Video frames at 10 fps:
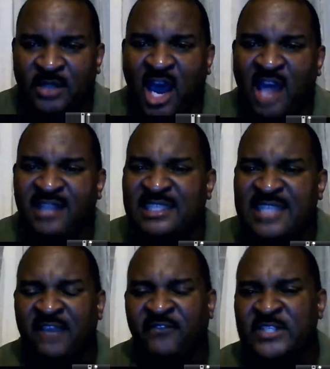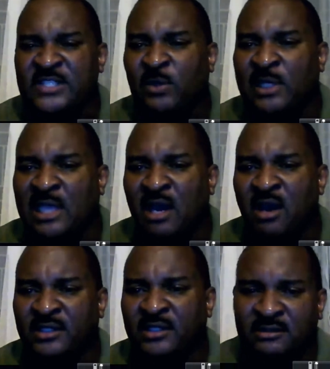on the deck for so
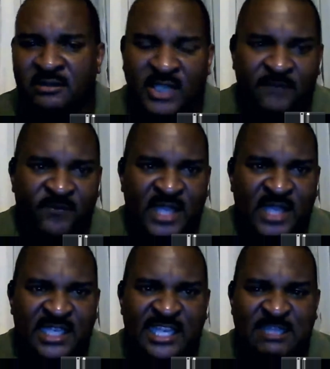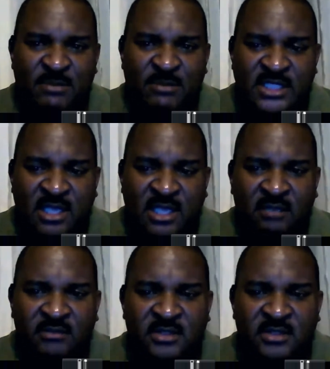long that need to be resolved.